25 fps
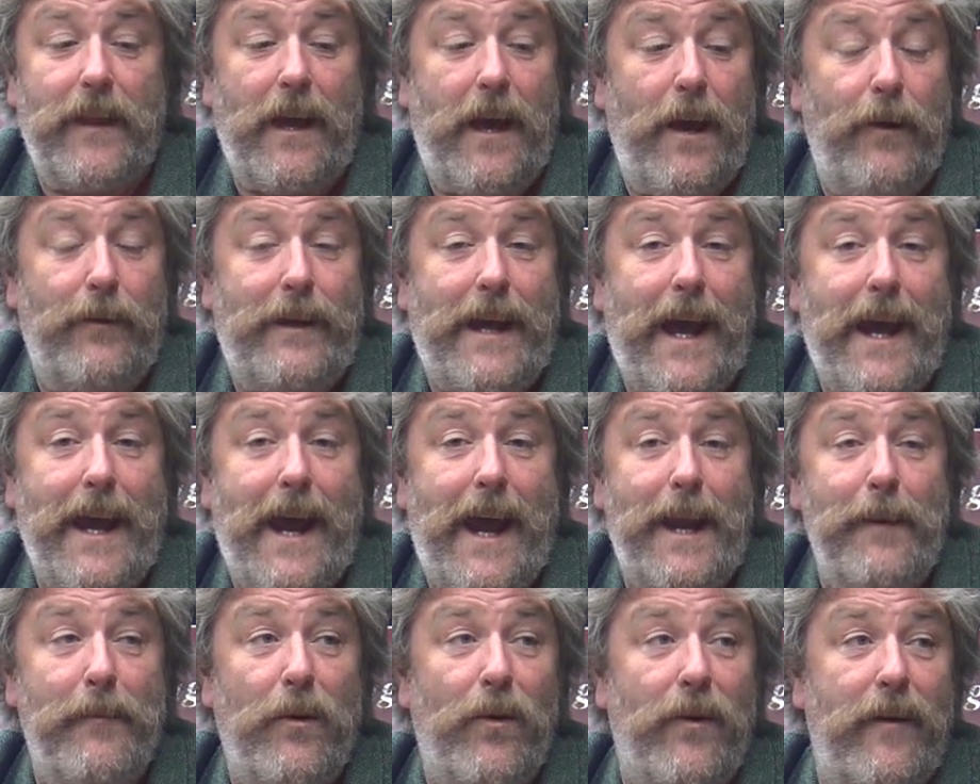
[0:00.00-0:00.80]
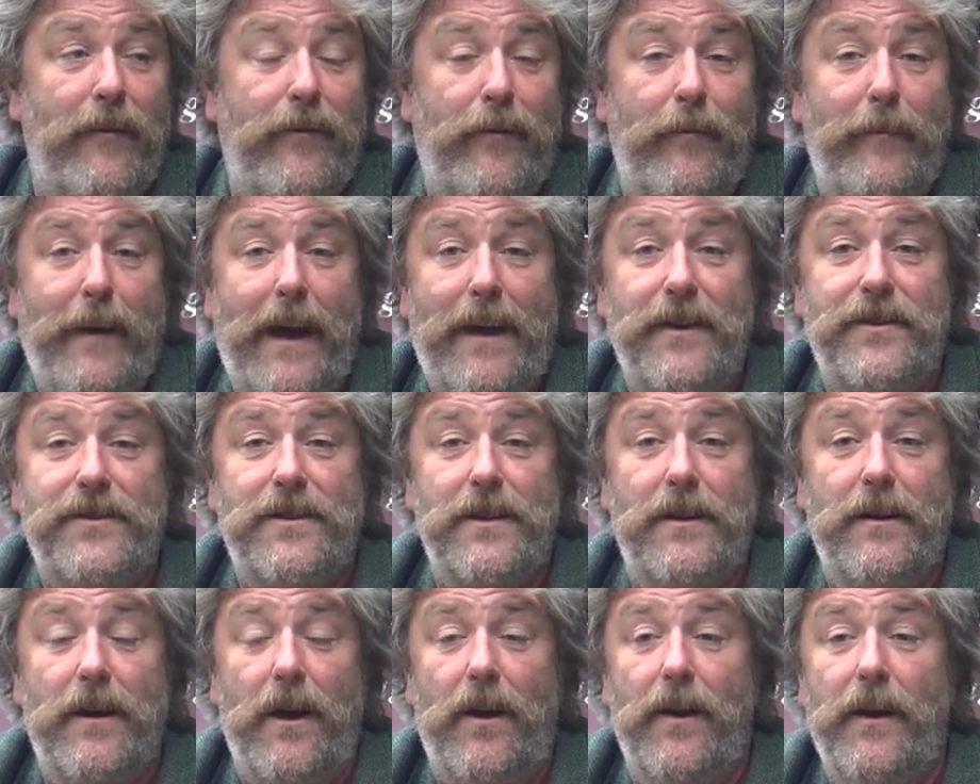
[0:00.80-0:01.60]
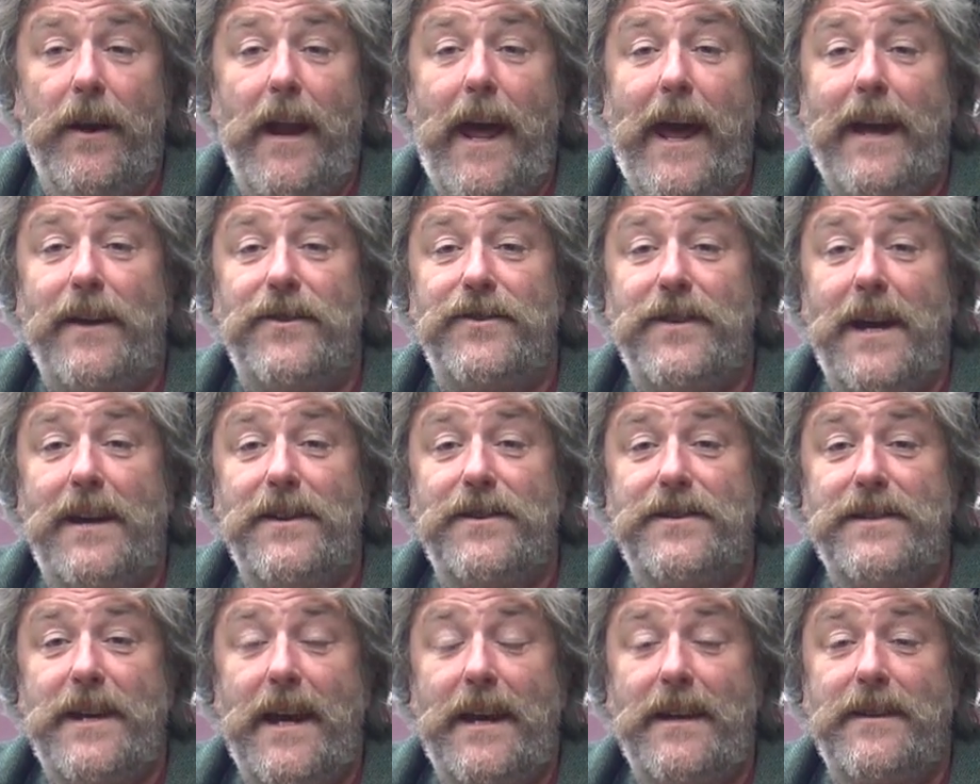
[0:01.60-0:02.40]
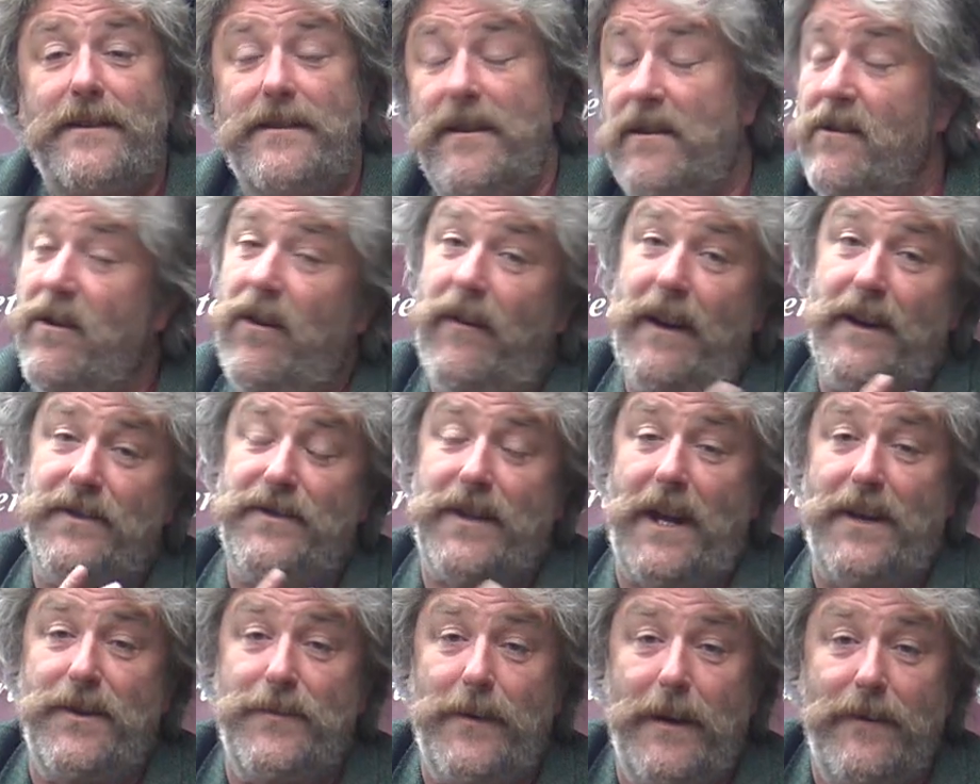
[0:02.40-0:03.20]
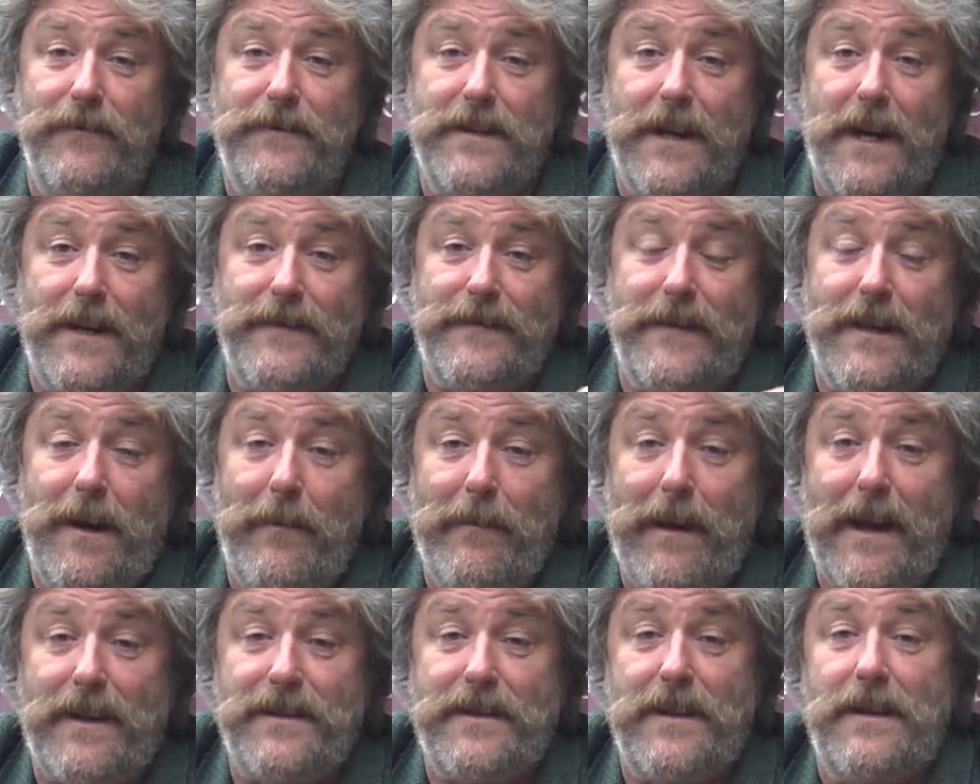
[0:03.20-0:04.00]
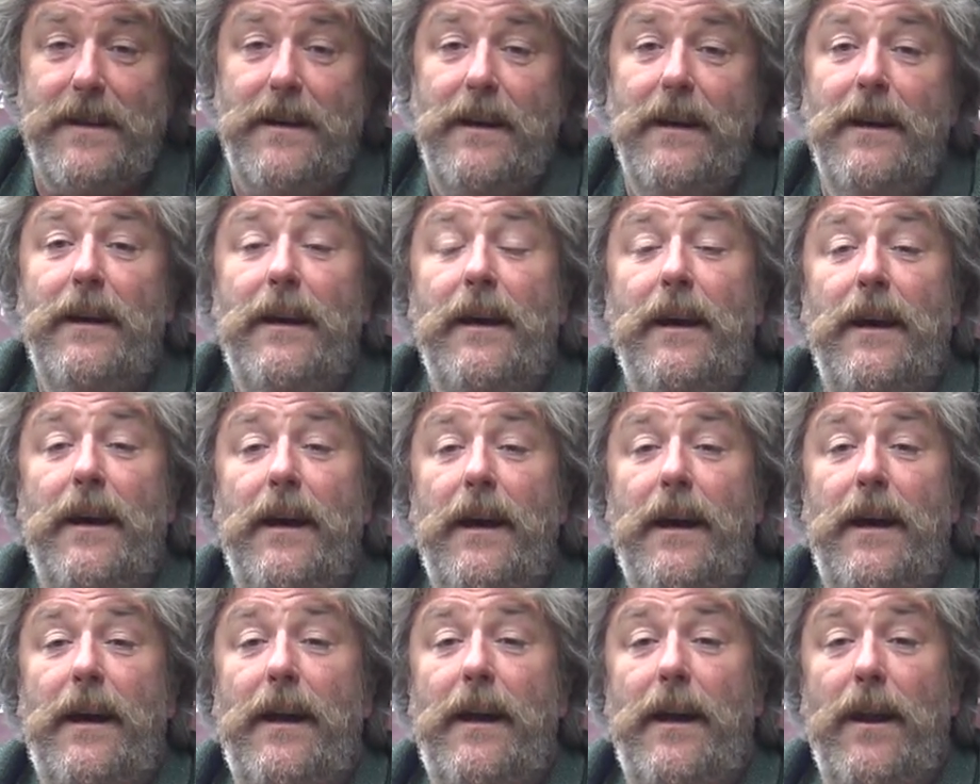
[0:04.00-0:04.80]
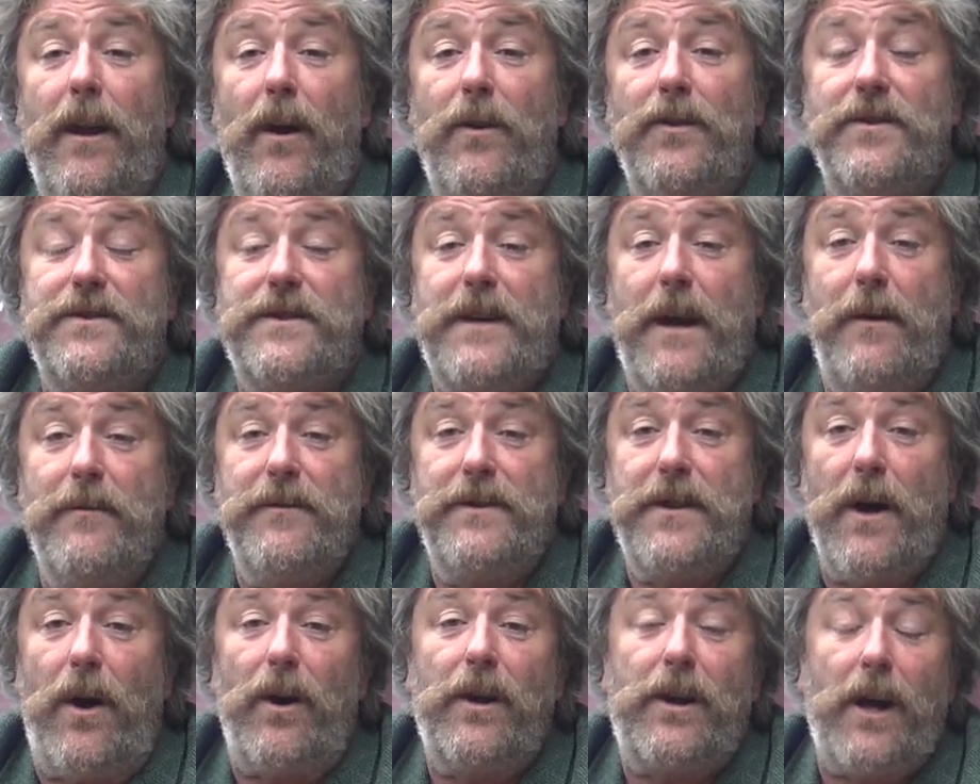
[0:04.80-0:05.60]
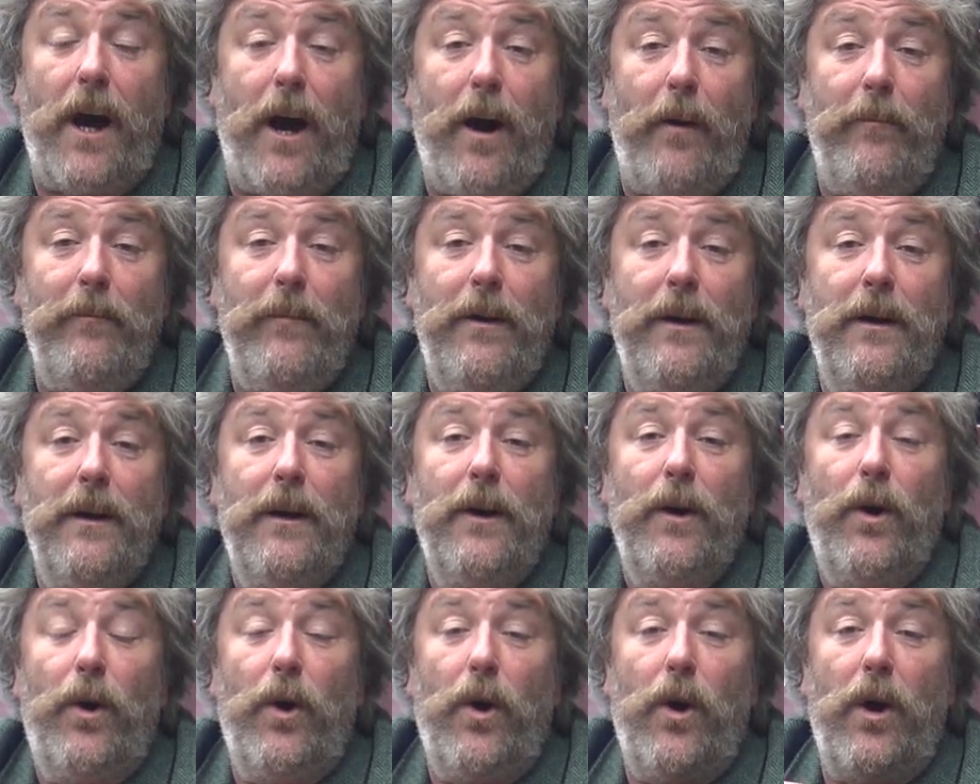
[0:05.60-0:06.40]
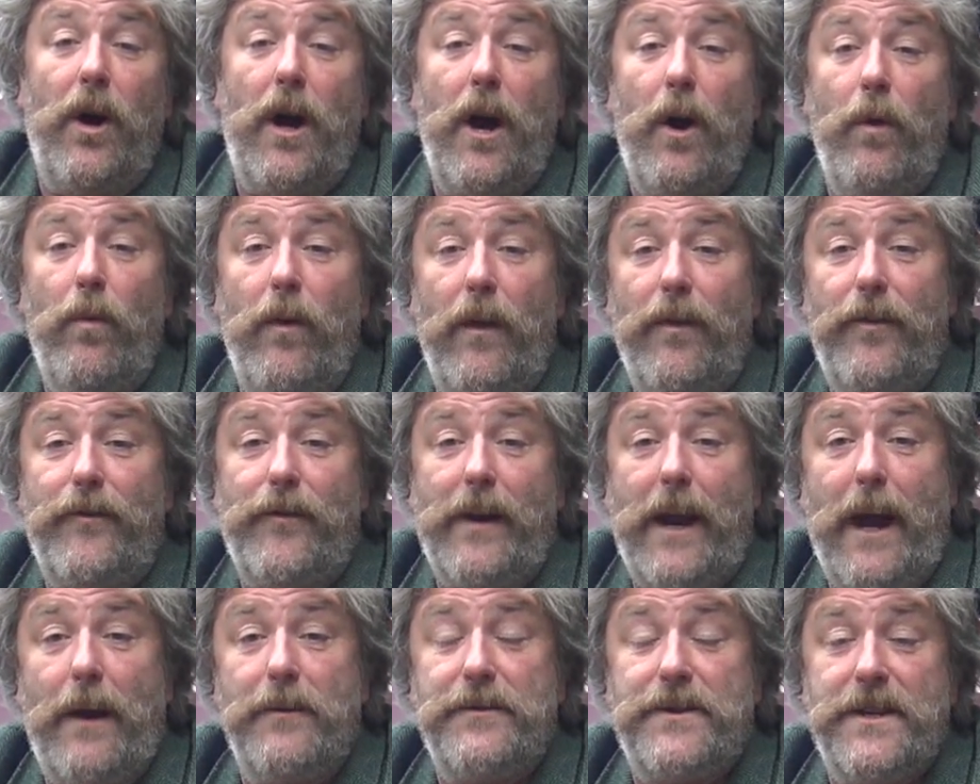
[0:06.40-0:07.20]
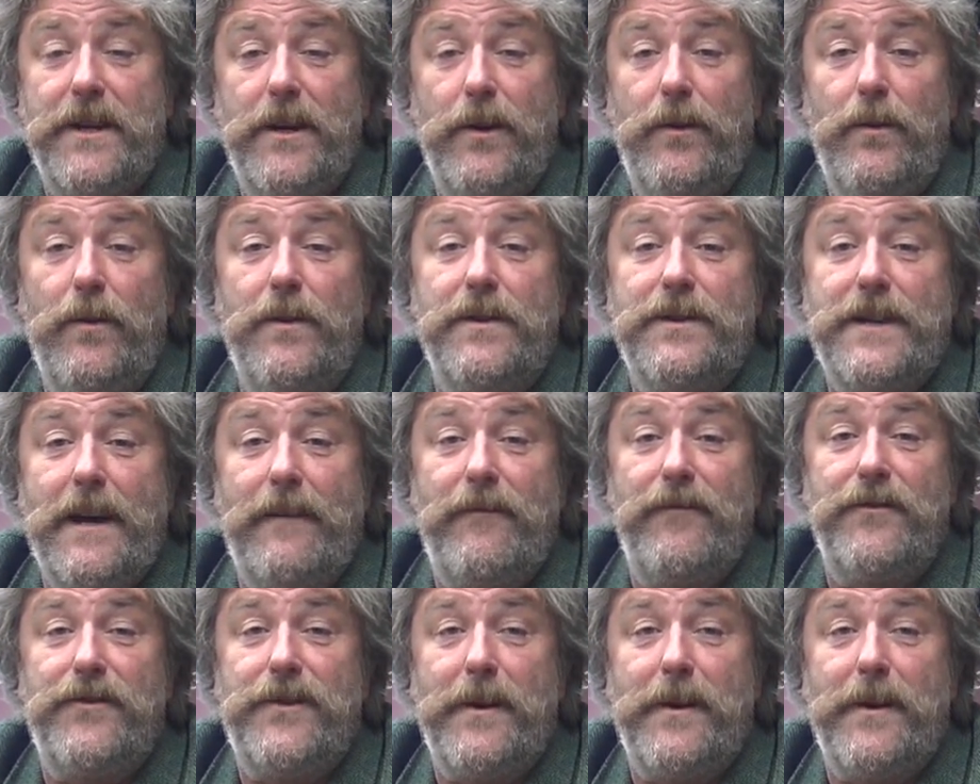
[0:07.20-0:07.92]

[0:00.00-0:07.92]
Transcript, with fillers: Okay, any more information on X J six or X J twelve tyres for that matter, uh, longstone dot com or oh one three oh two seven